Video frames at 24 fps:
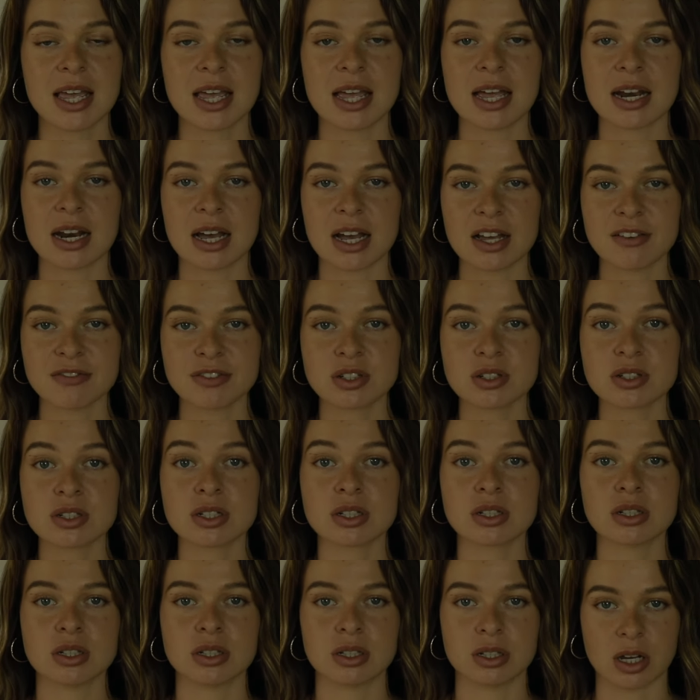And I've learned
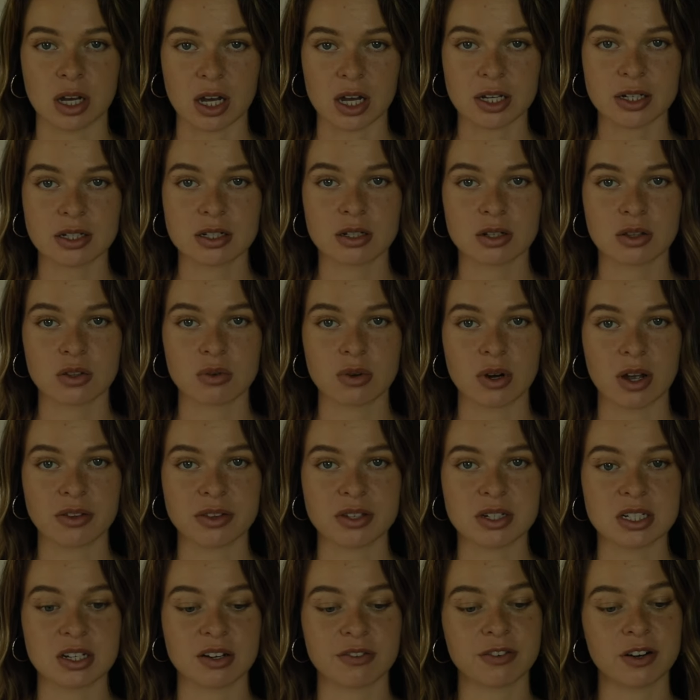a lot throughout
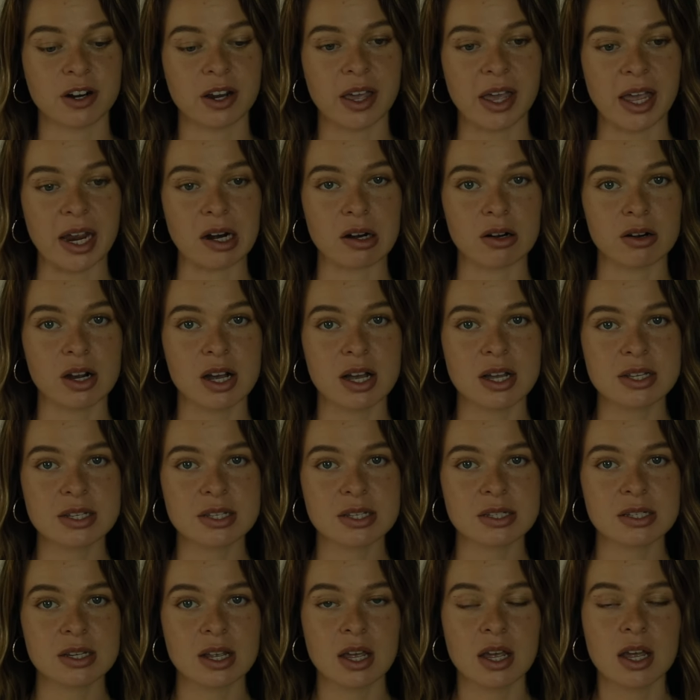the different
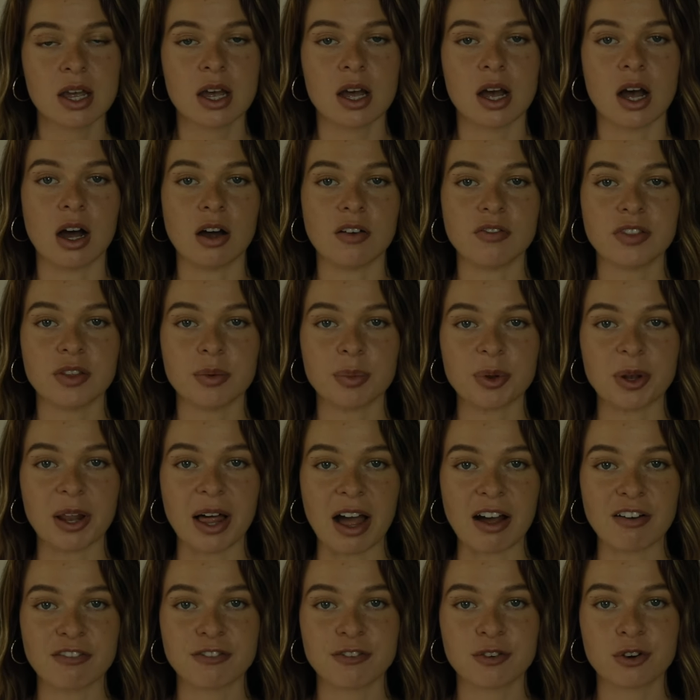eras of the
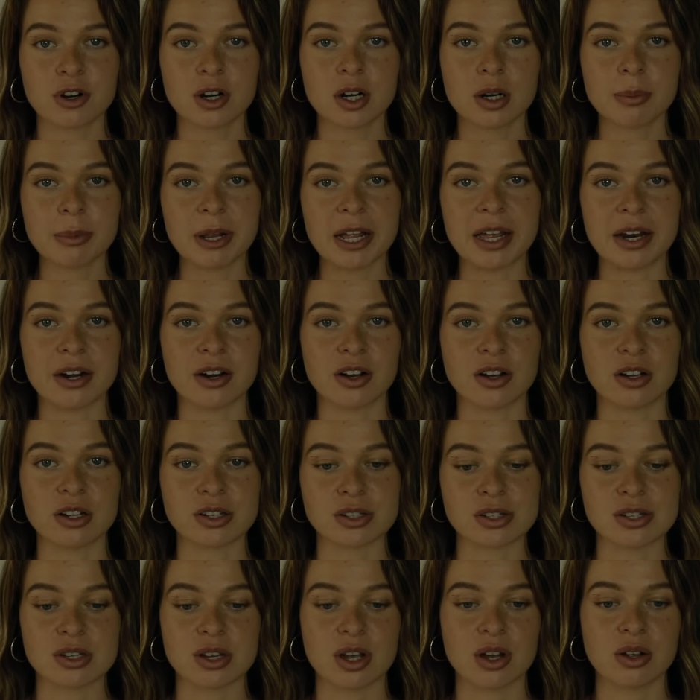platform and
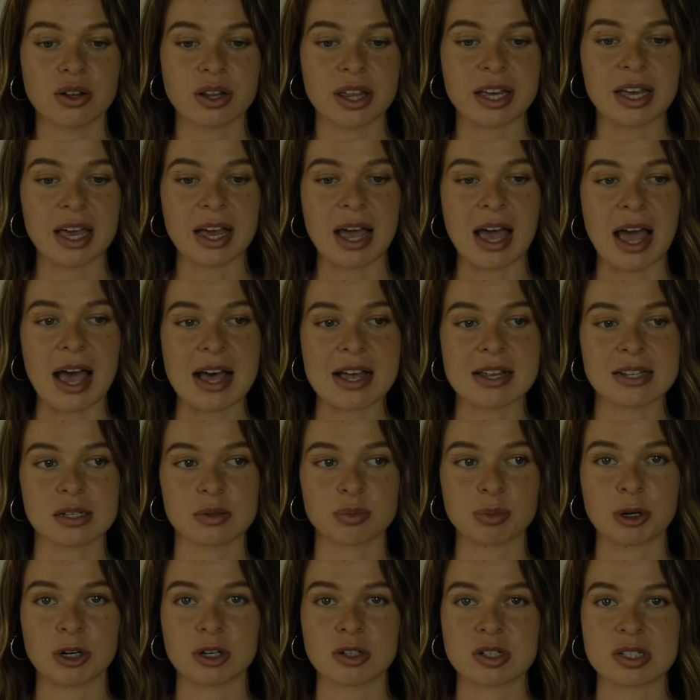also like as
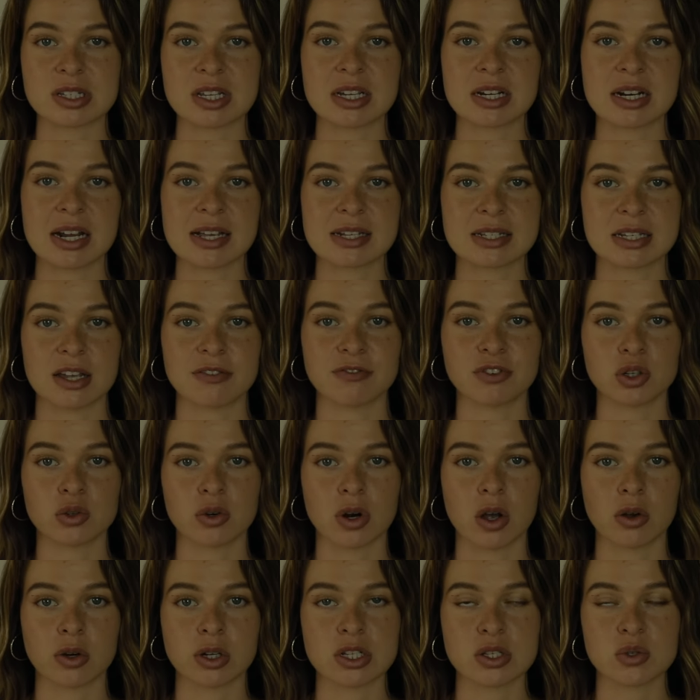a person as I've
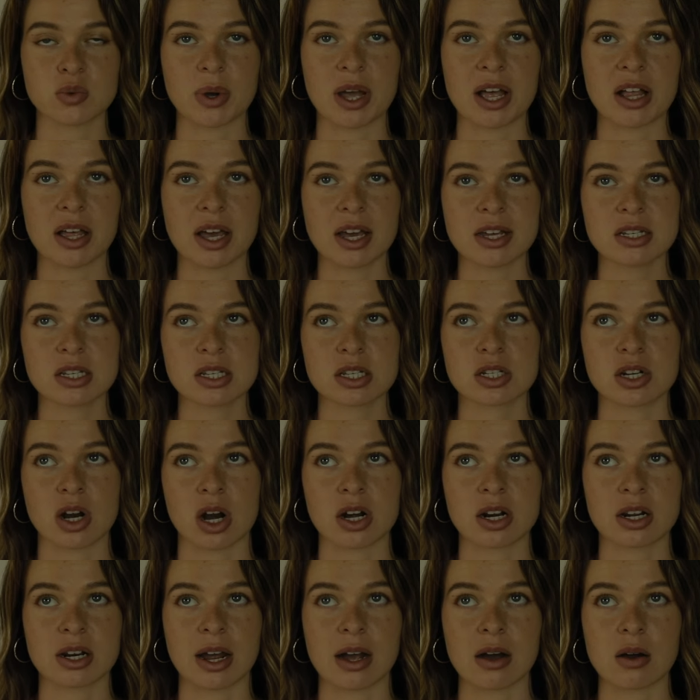grown as well. I
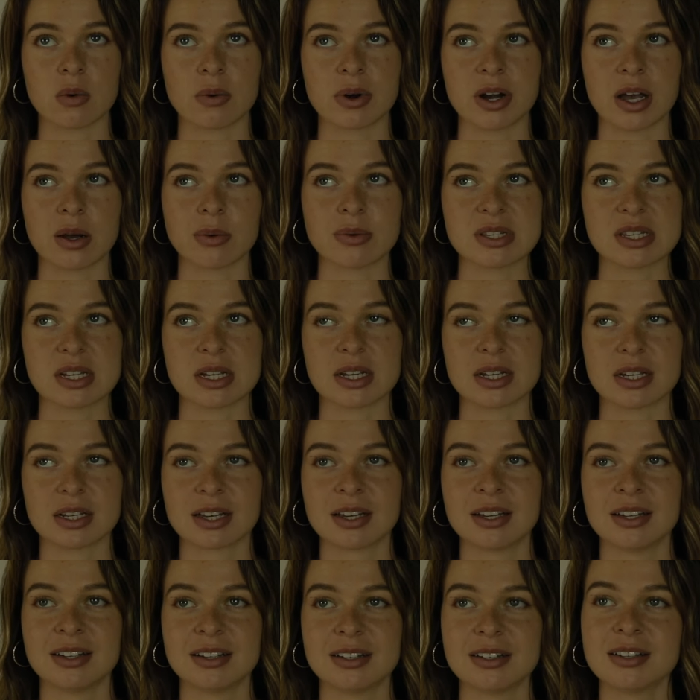started out when I was like,
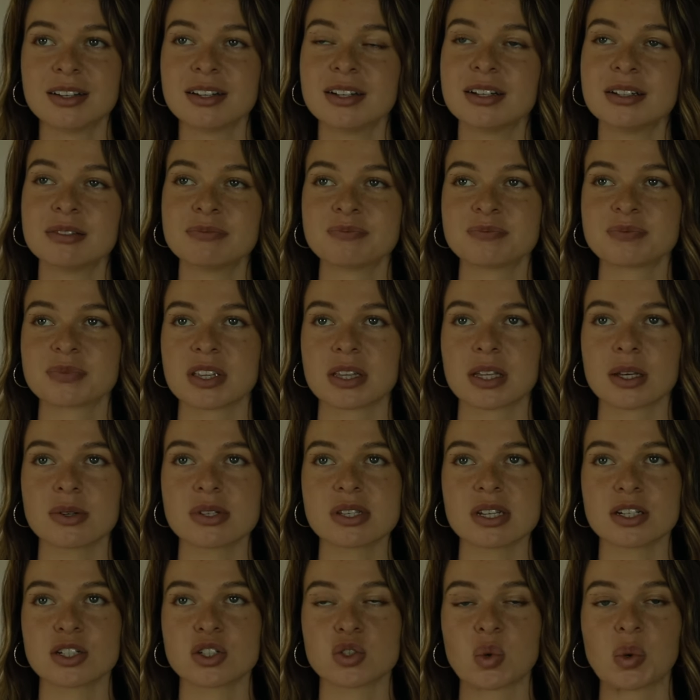I think I was
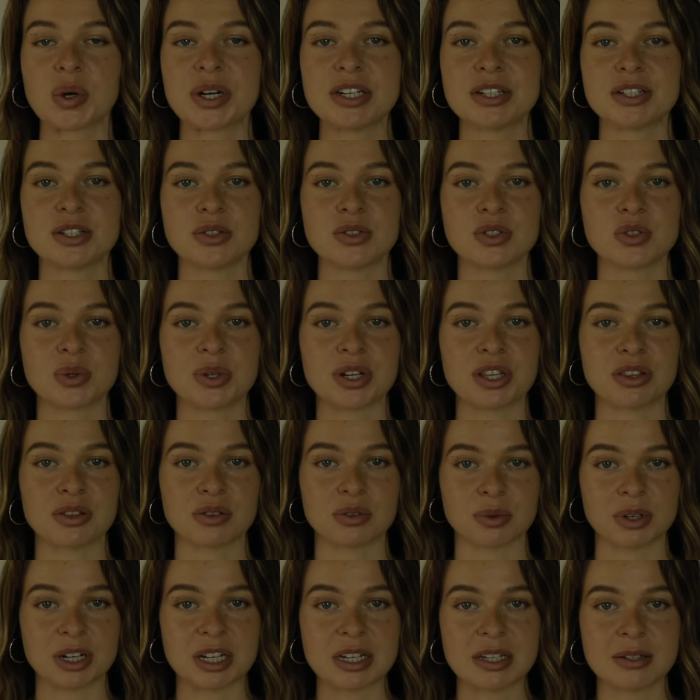like 22,
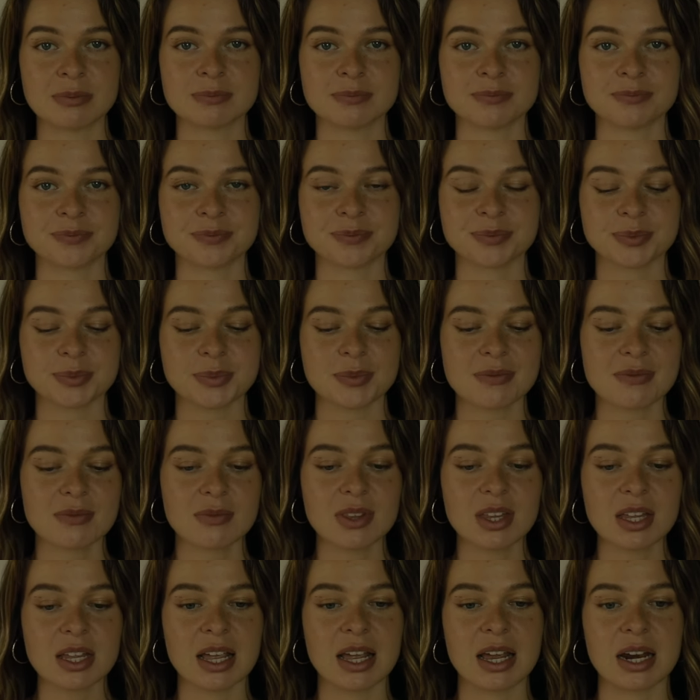23
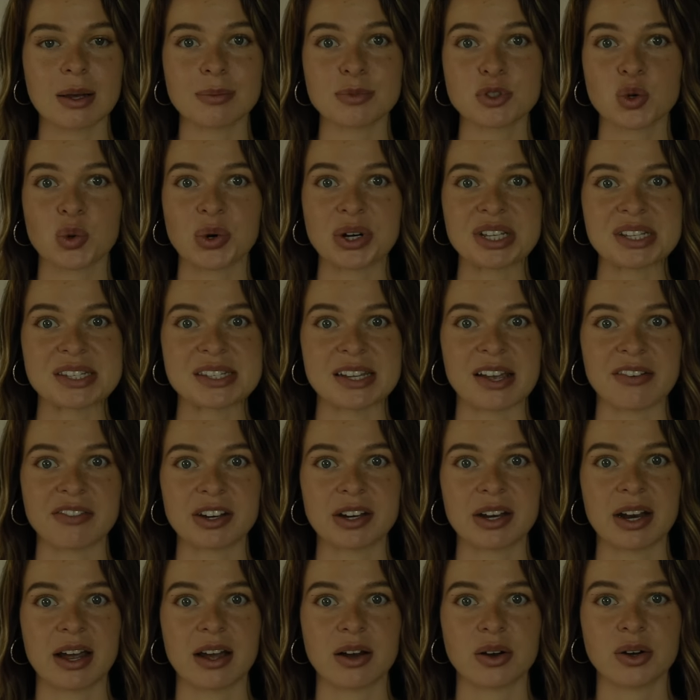and I'm
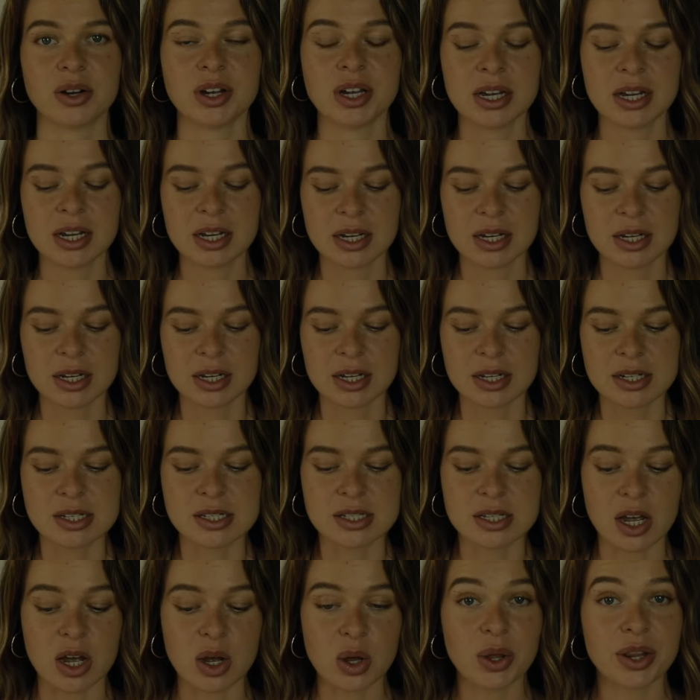27 now.
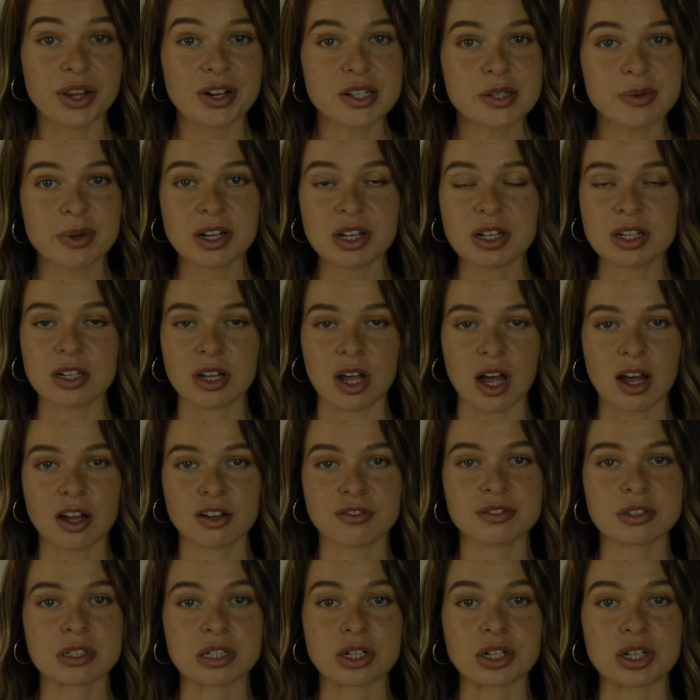So there's been a
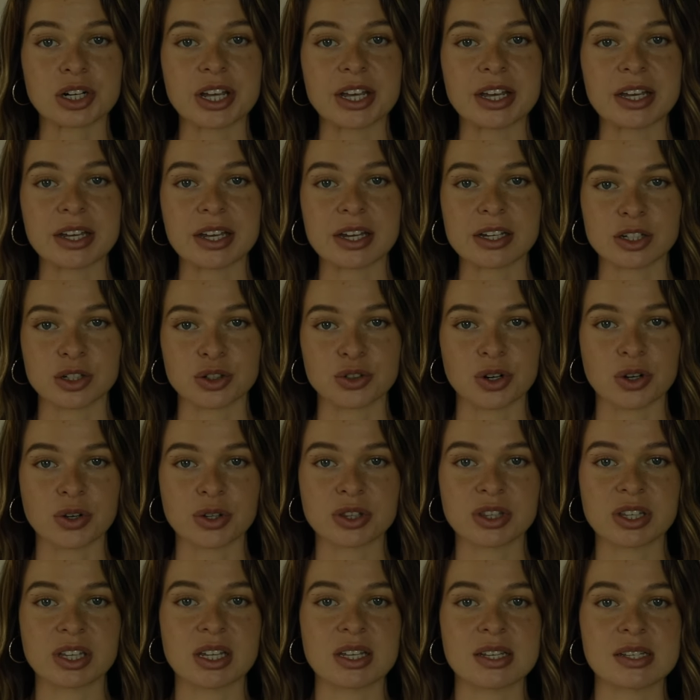lot of learning and
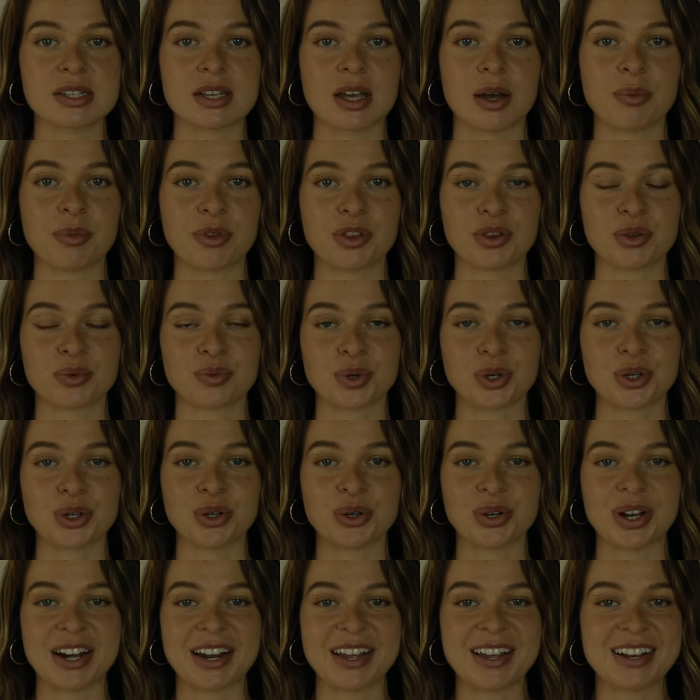growth that has come
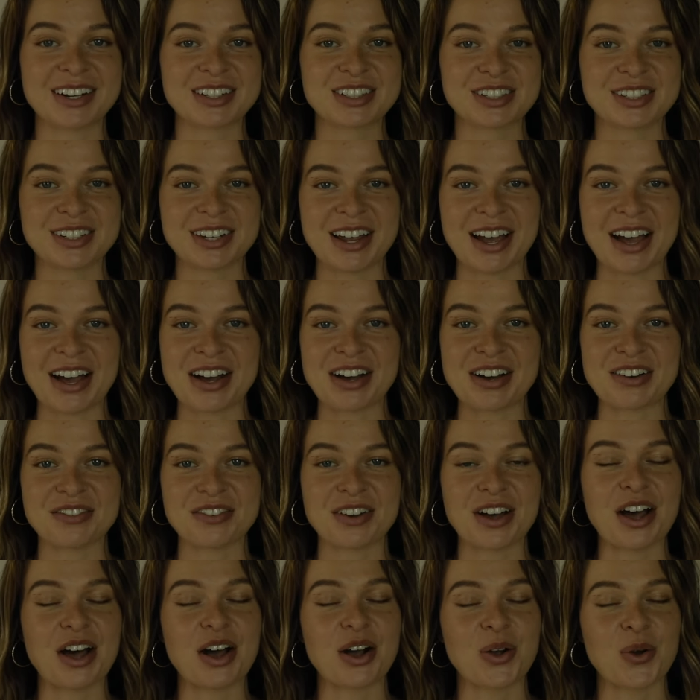through and I actually
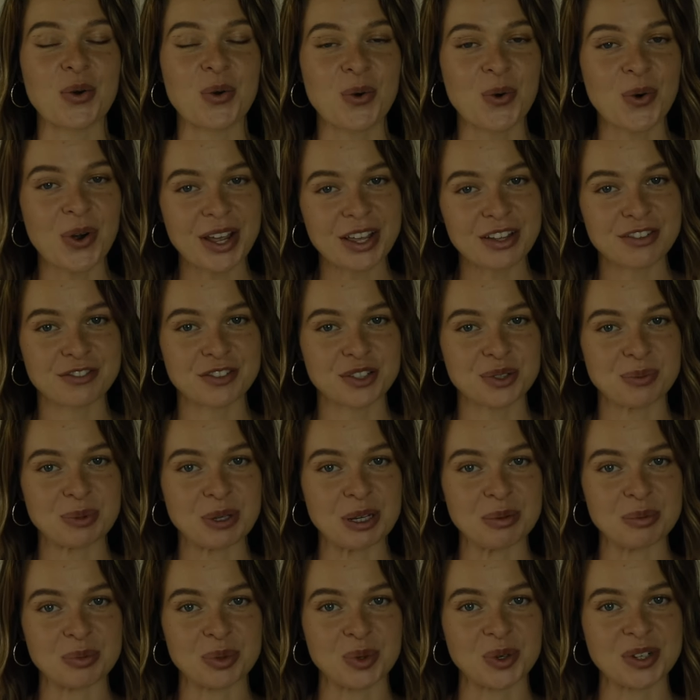have quite a few
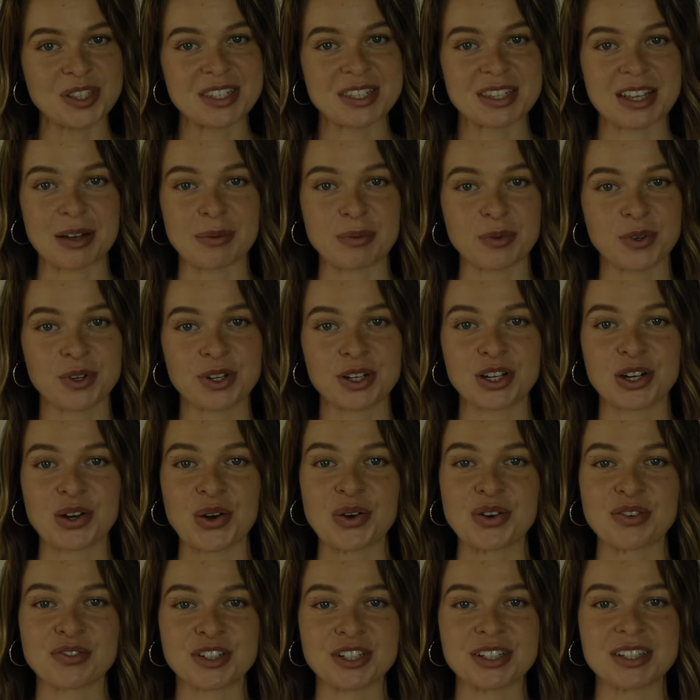pinpoints that I'm going to
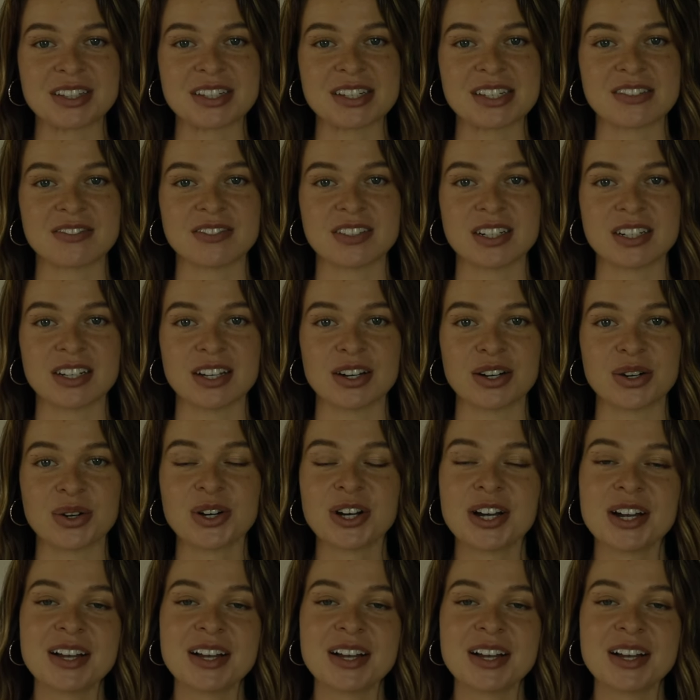go over in this video.